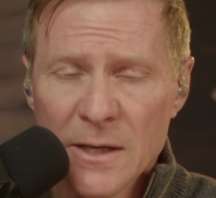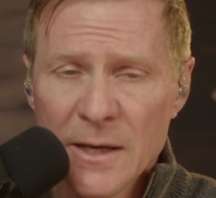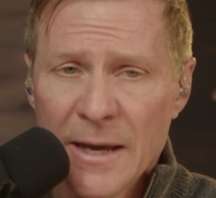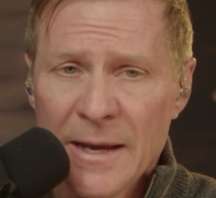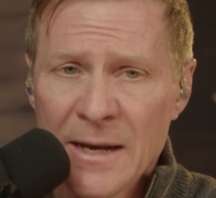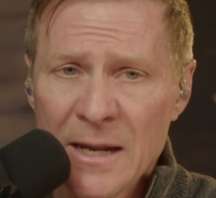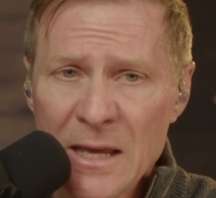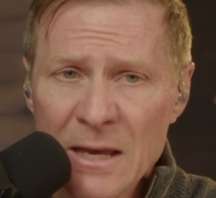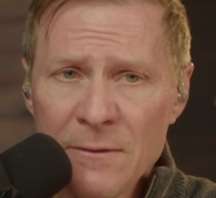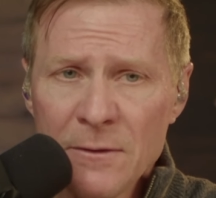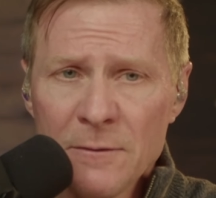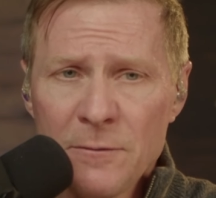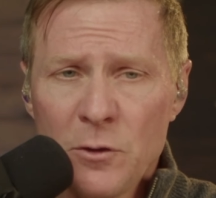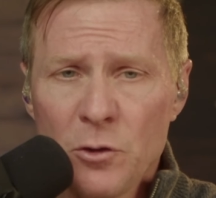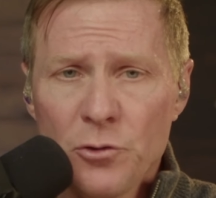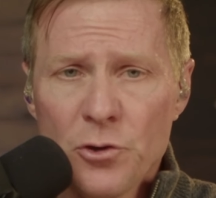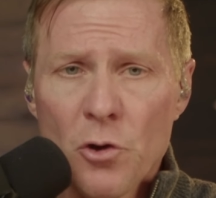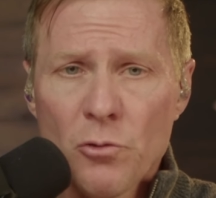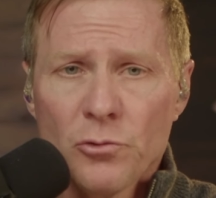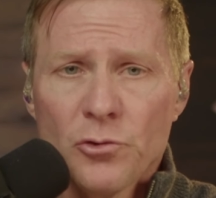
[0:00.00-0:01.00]
And even if
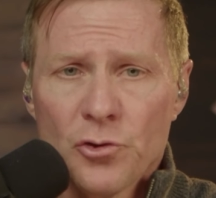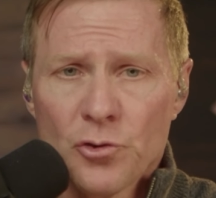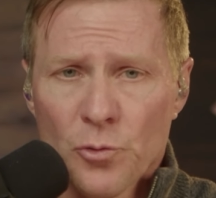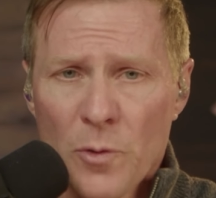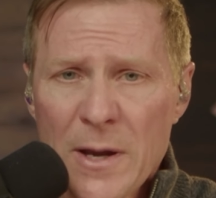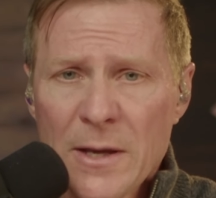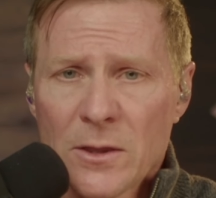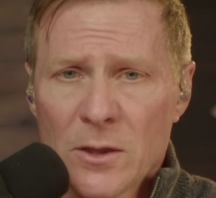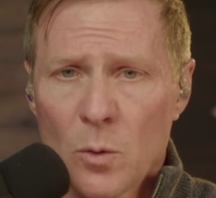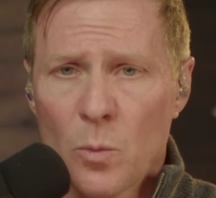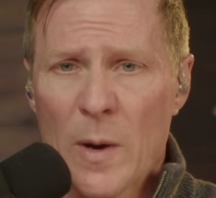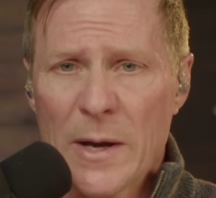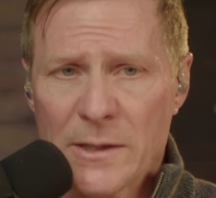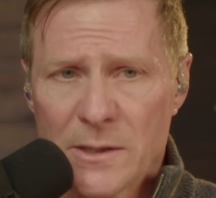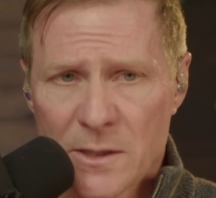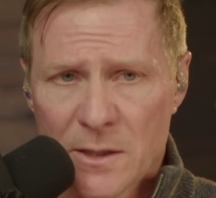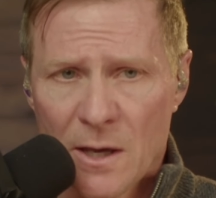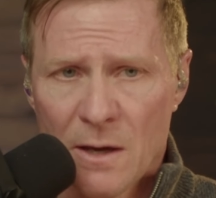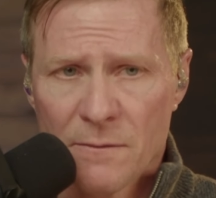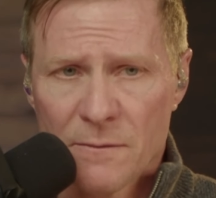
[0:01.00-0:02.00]
you don't drink the white
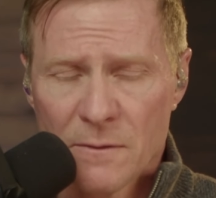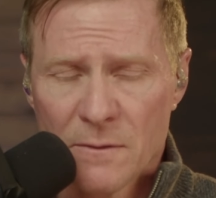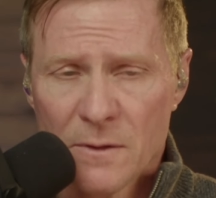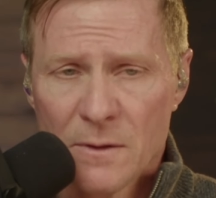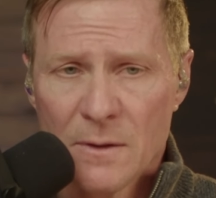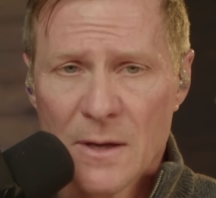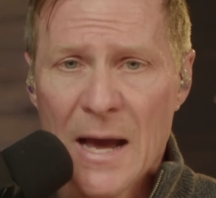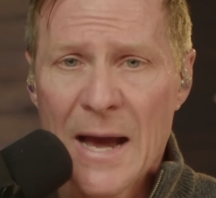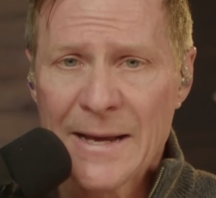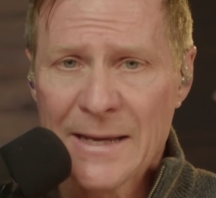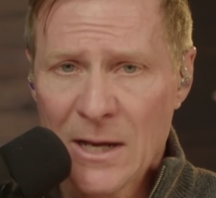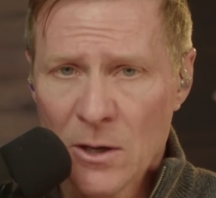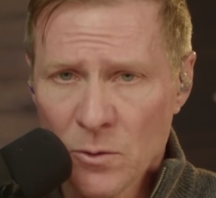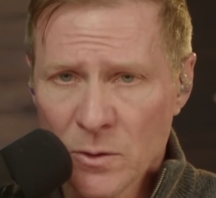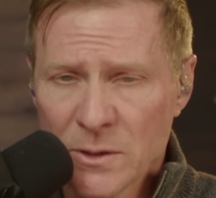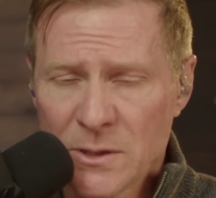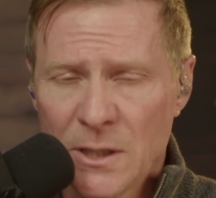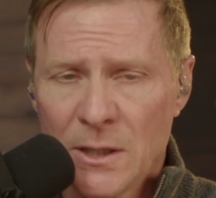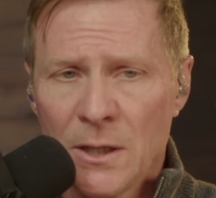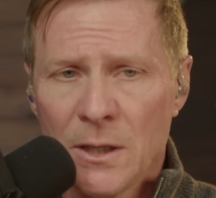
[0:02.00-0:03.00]
stuff, I
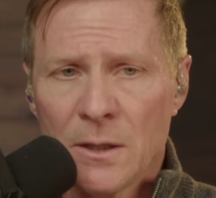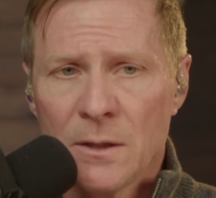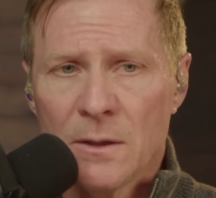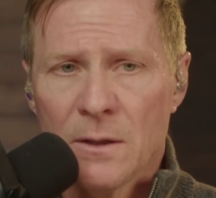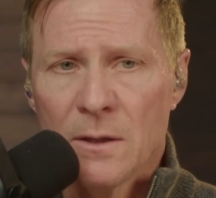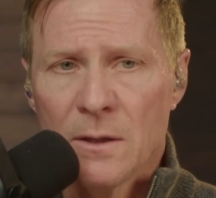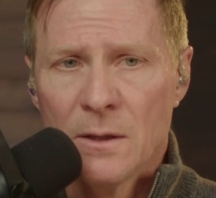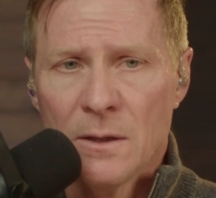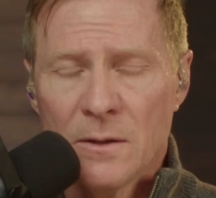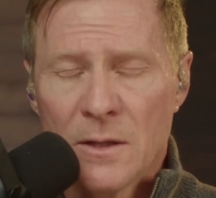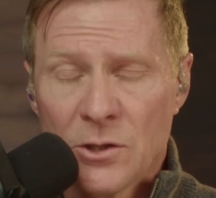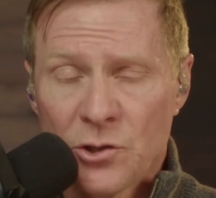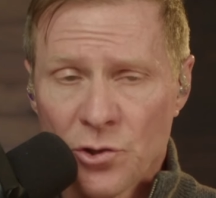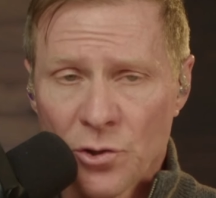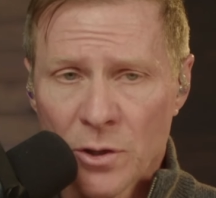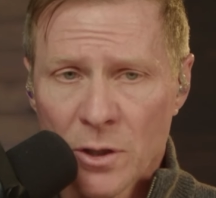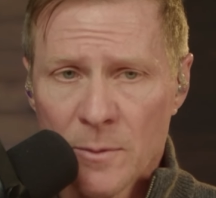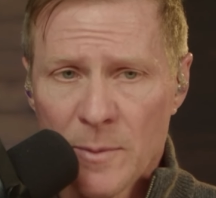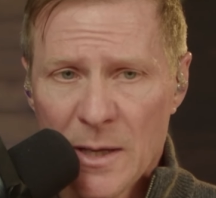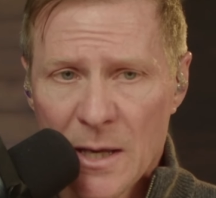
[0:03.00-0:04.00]
guarantee that you're
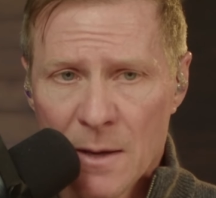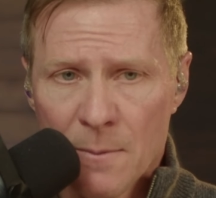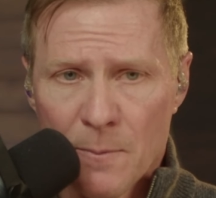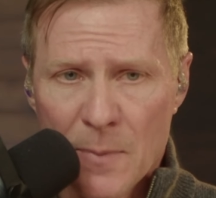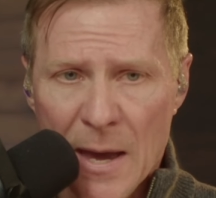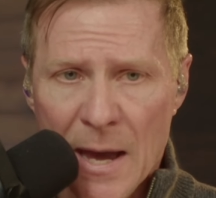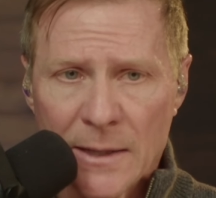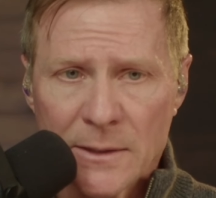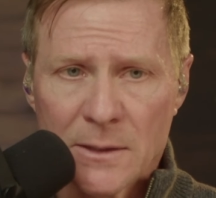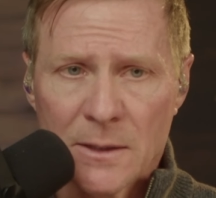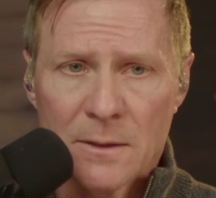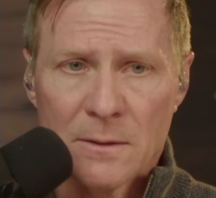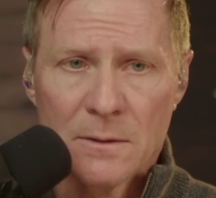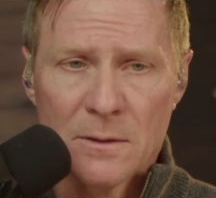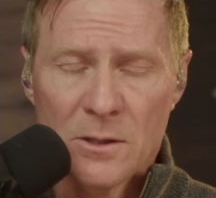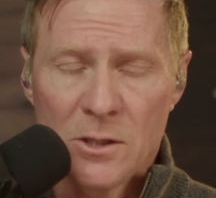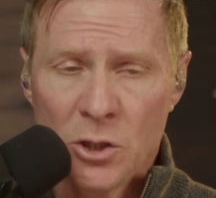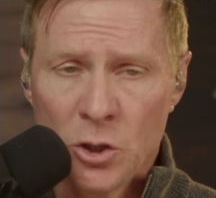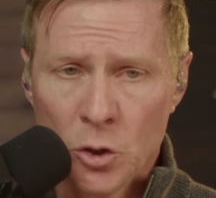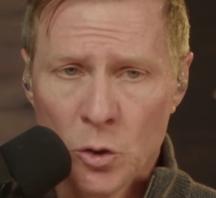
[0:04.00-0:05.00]
going to be impacted.
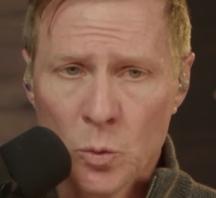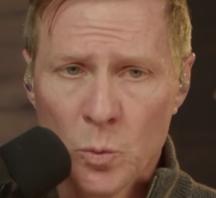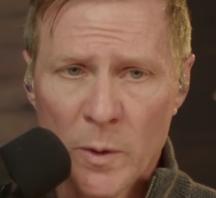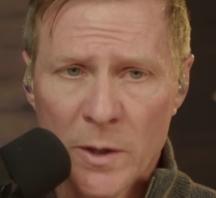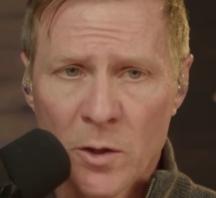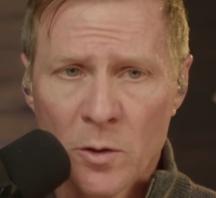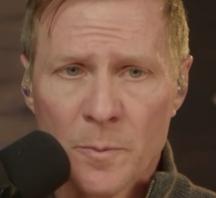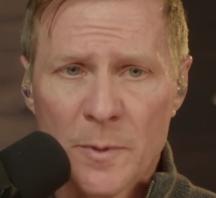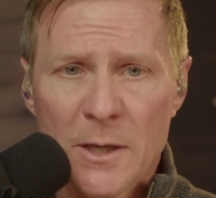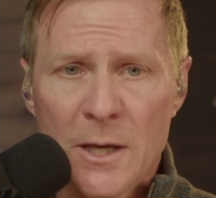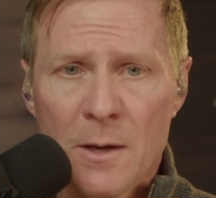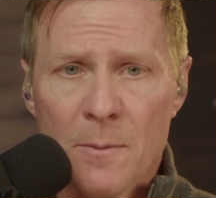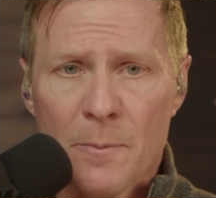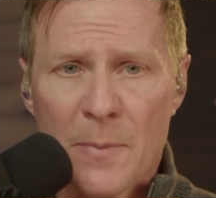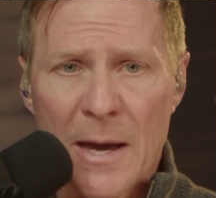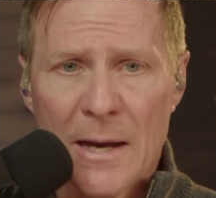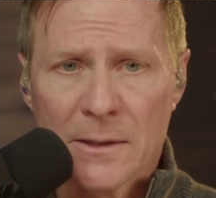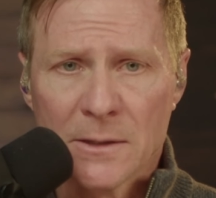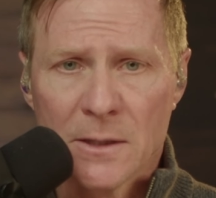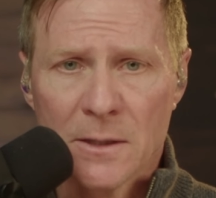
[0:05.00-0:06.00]
You will be
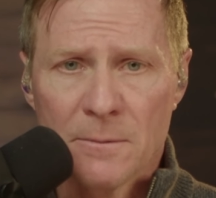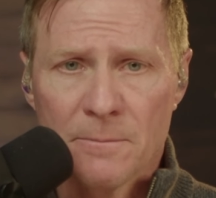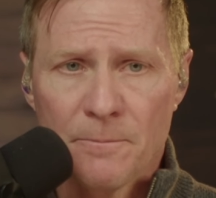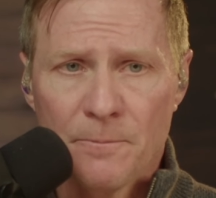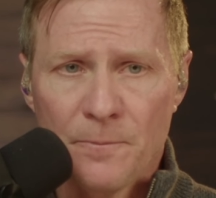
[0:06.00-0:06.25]
impacted.